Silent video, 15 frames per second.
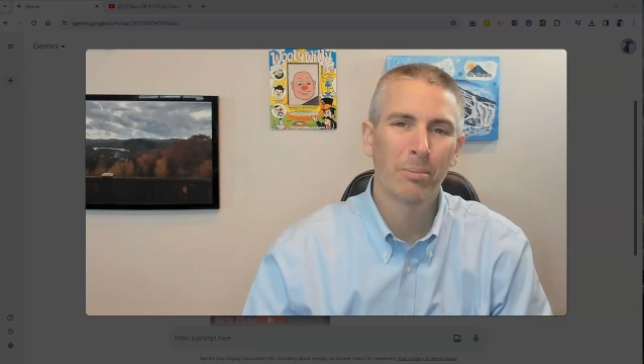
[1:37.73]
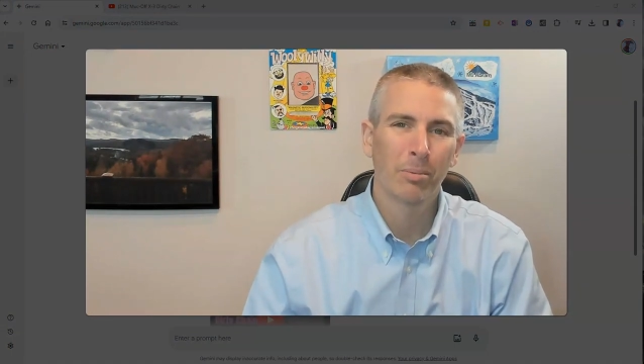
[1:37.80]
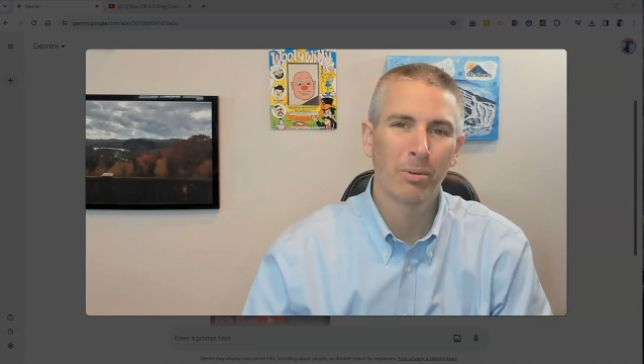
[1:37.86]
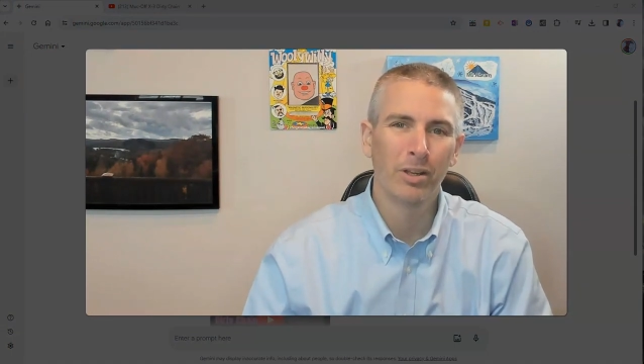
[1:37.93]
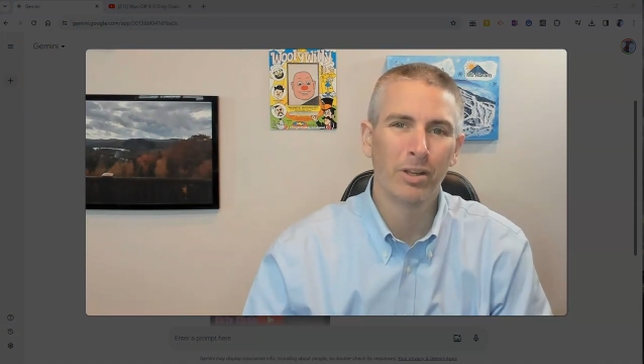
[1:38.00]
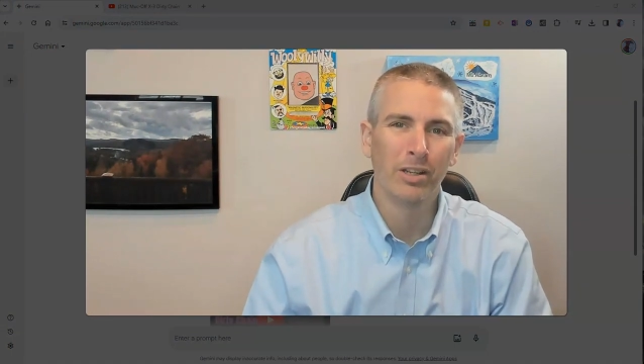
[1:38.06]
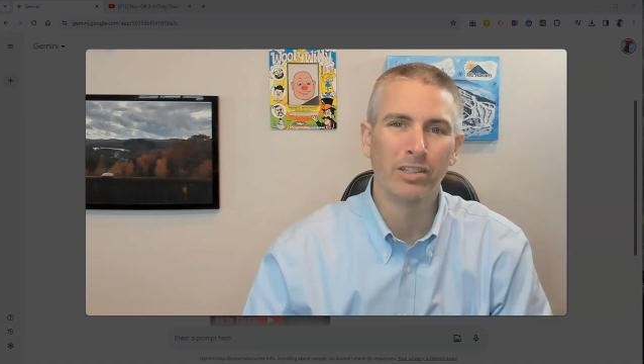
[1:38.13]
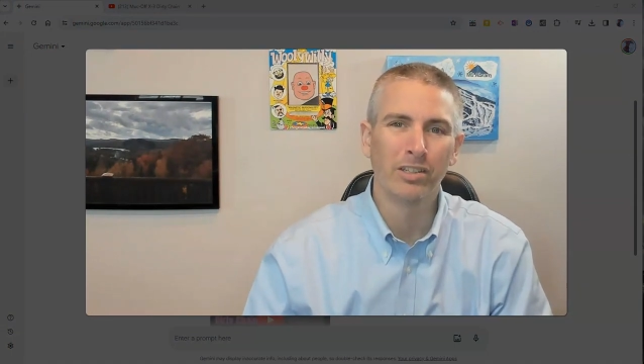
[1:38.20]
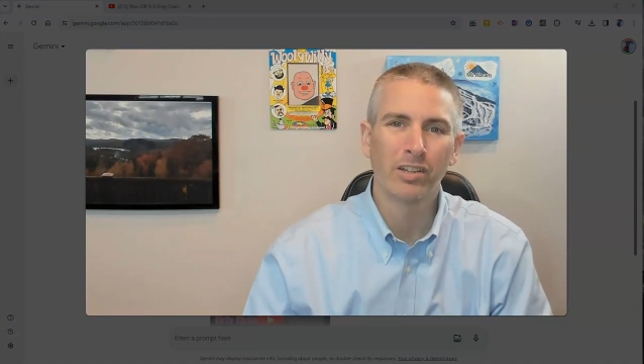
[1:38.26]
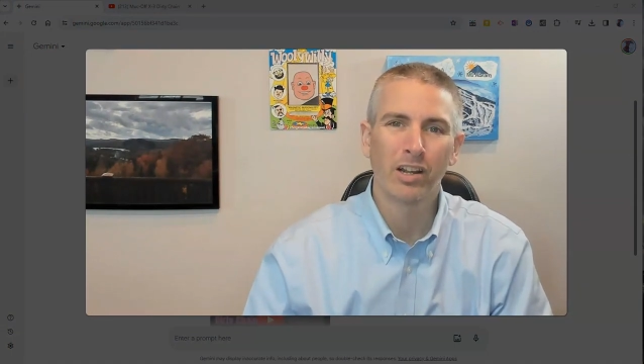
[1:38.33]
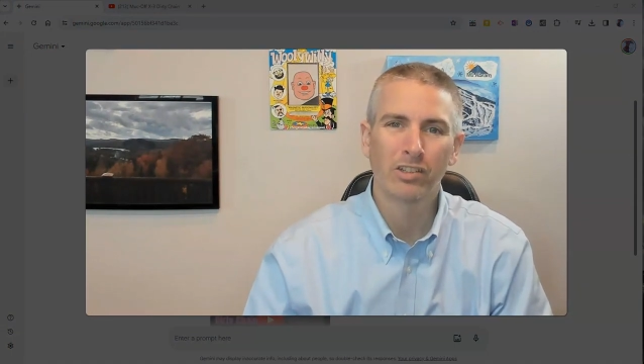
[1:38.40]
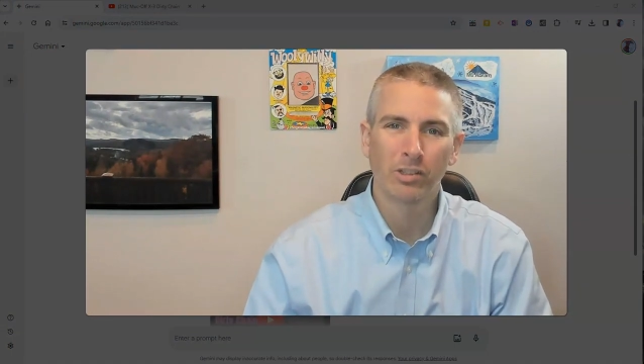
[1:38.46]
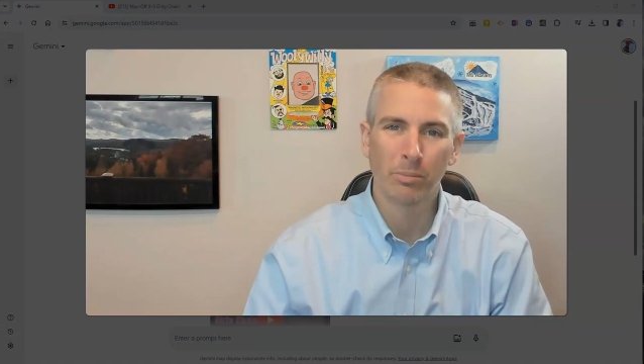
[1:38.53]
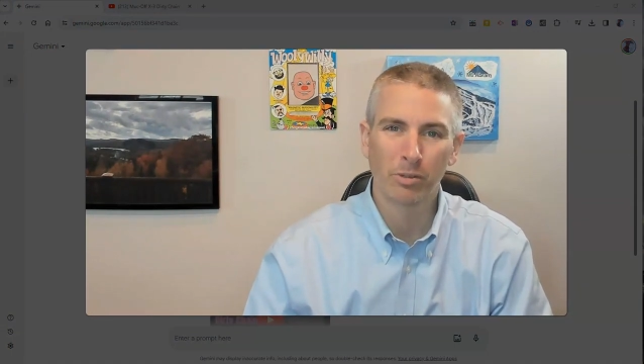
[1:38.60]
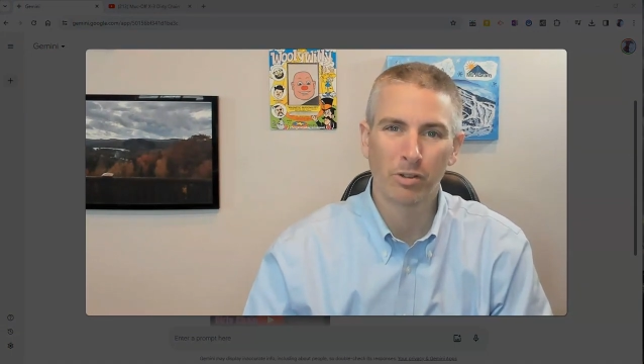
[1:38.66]
please
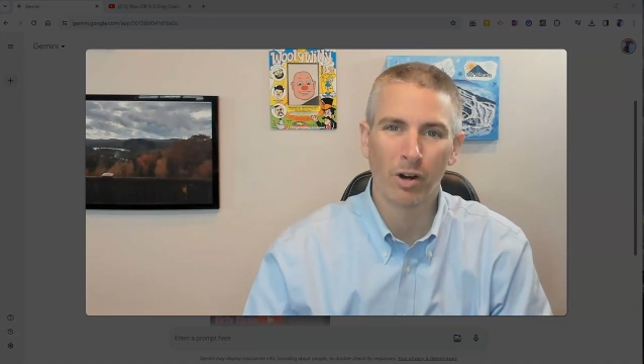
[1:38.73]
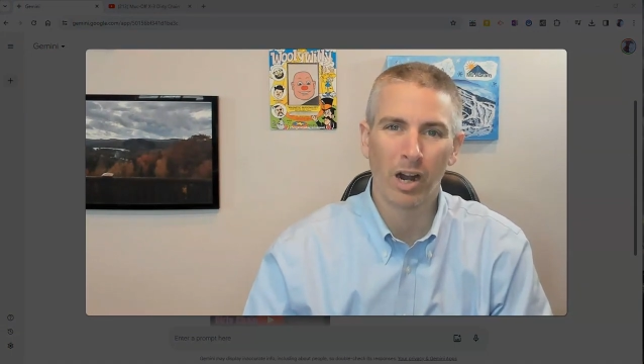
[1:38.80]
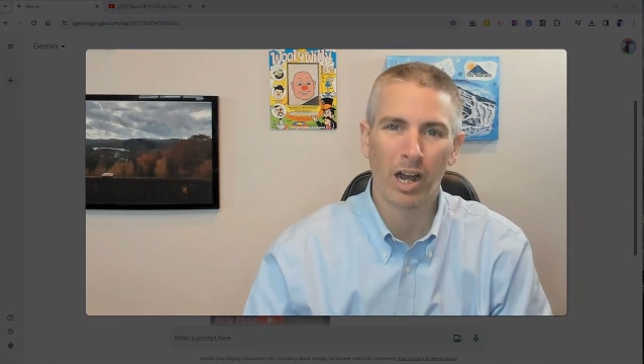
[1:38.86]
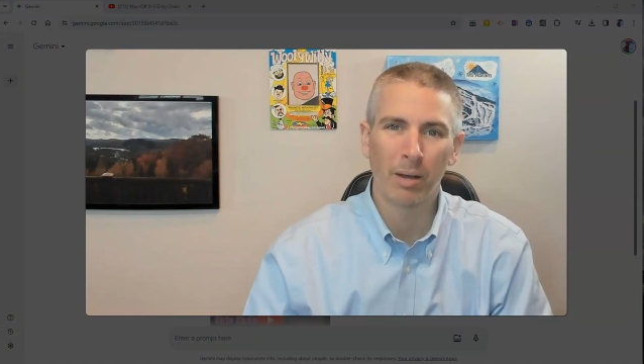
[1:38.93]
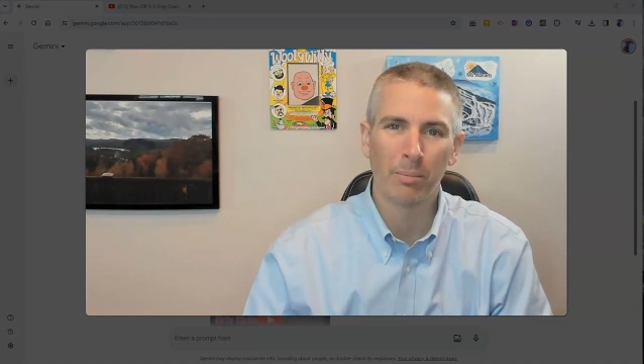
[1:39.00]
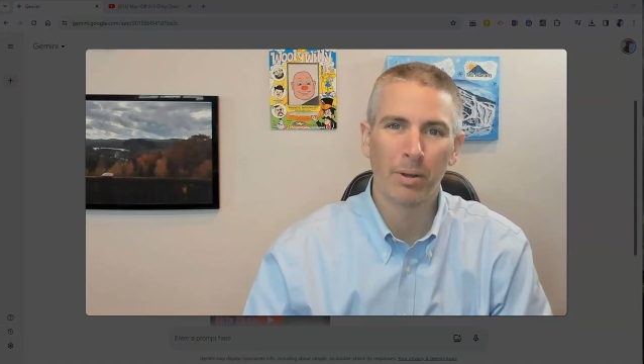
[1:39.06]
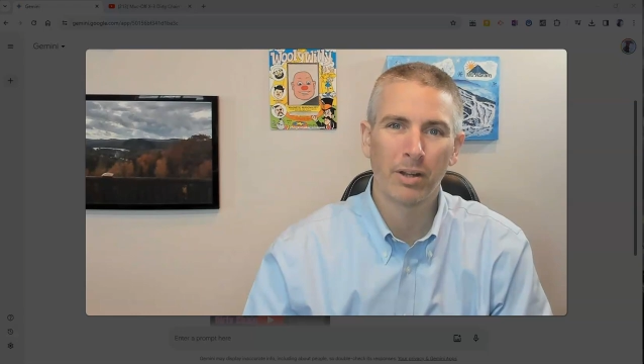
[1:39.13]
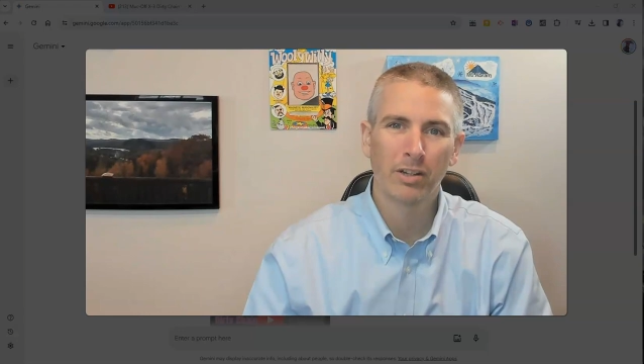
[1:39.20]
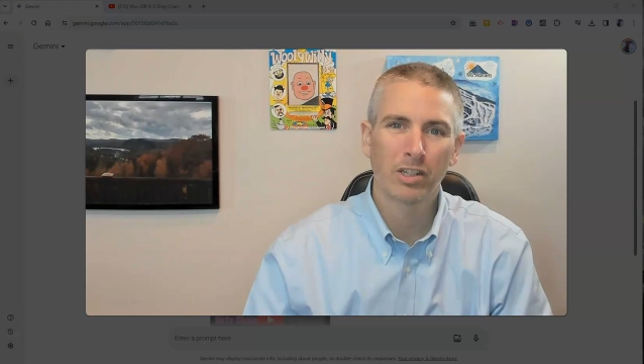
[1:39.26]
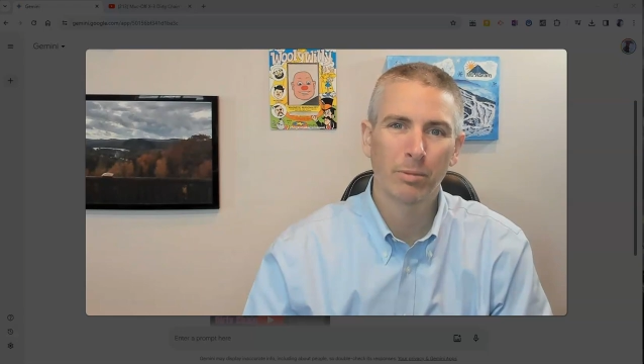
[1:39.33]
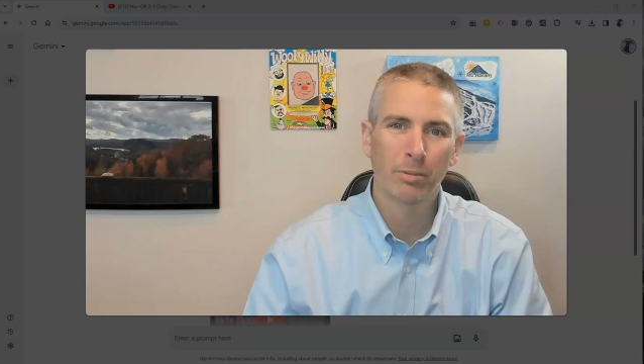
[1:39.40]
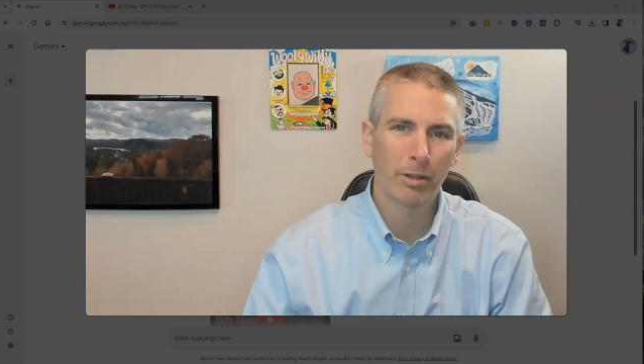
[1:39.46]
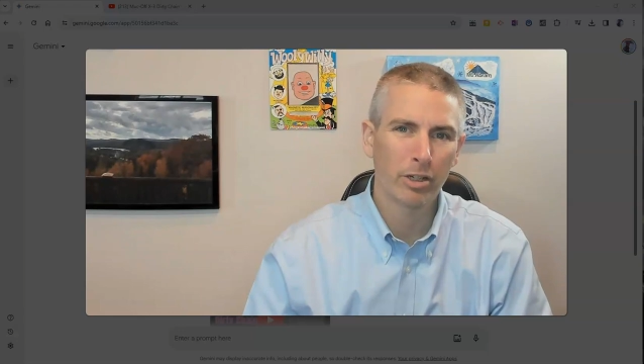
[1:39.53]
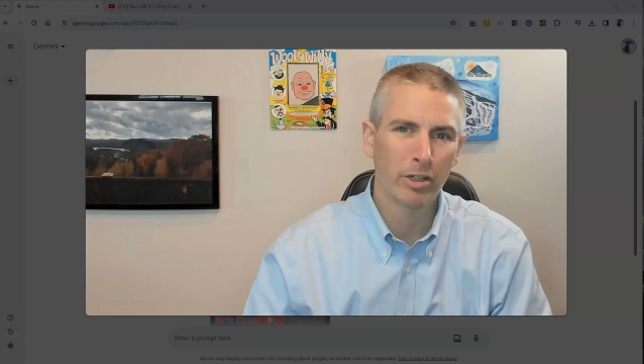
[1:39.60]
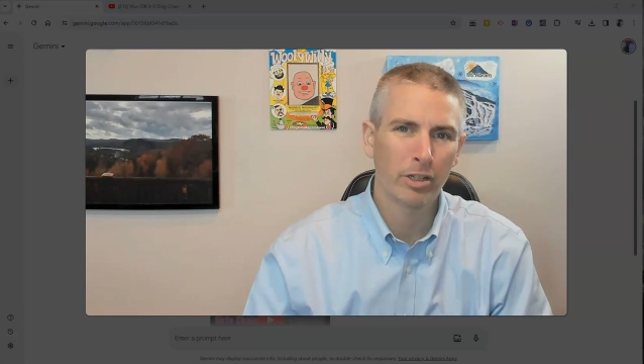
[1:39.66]
subscribe to
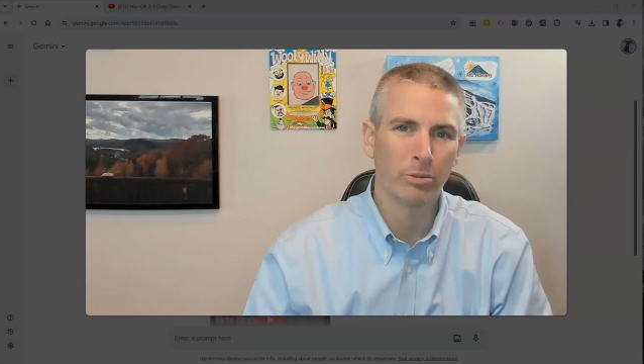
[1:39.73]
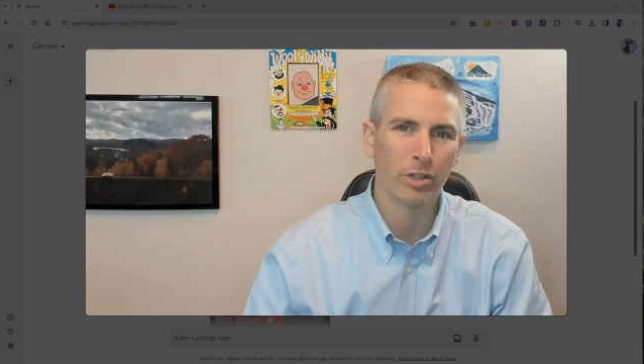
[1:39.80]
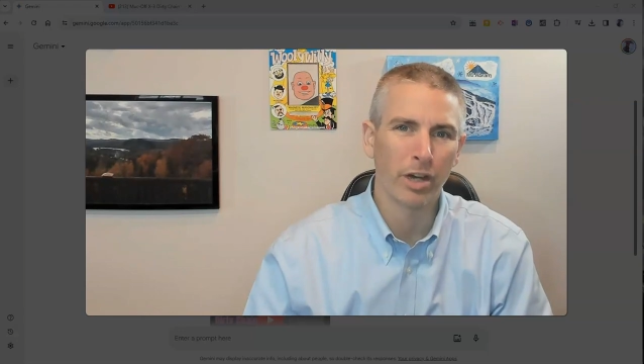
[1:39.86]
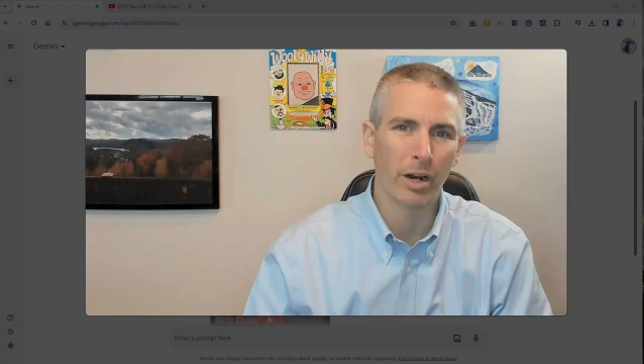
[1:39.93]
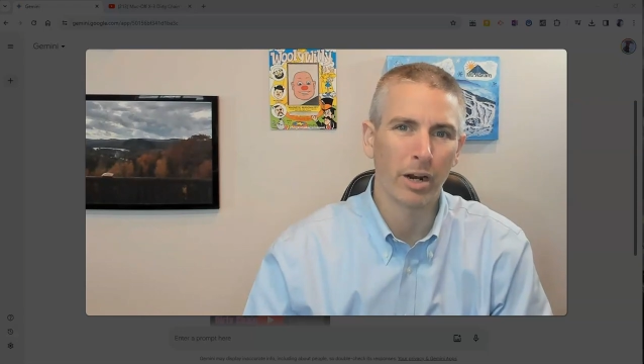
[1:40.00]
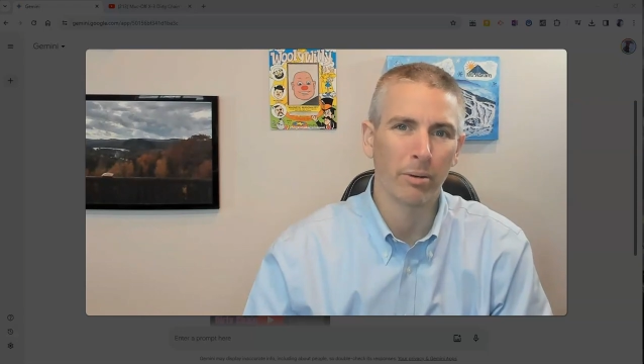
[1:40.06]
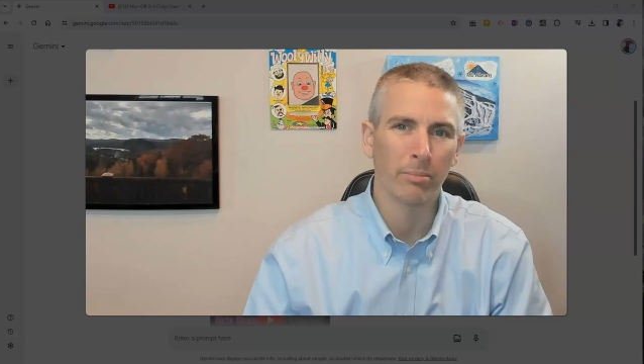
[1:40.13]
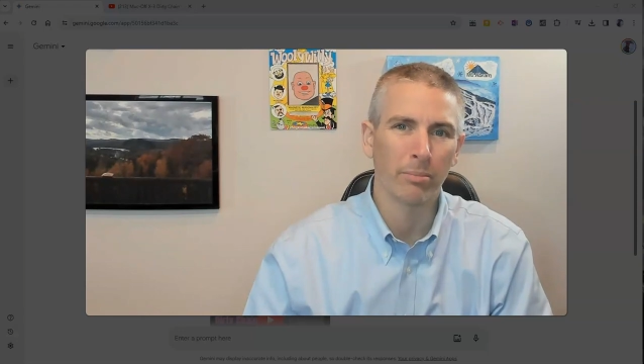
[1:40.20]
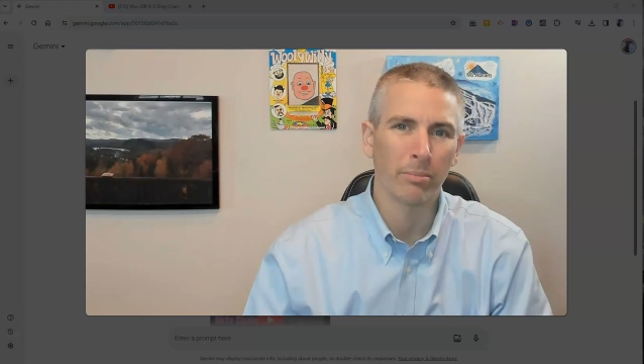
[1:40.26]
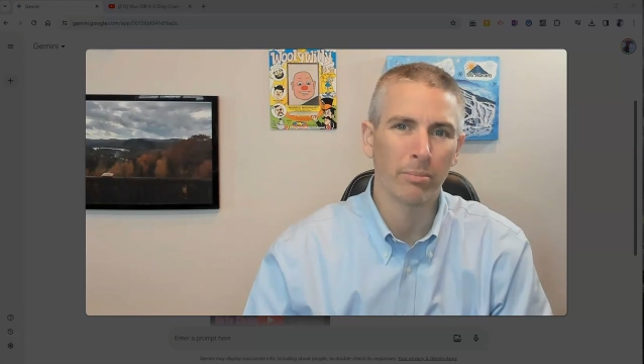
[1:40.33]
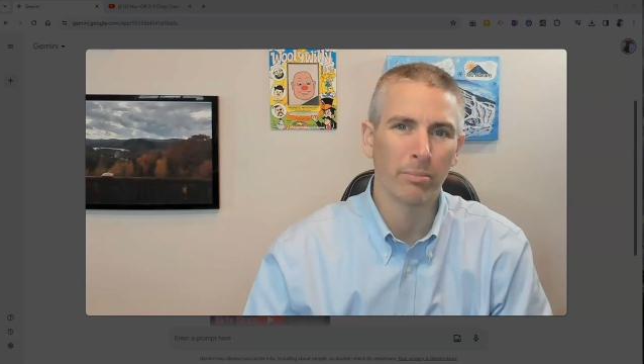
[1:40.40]
my YouTube channel.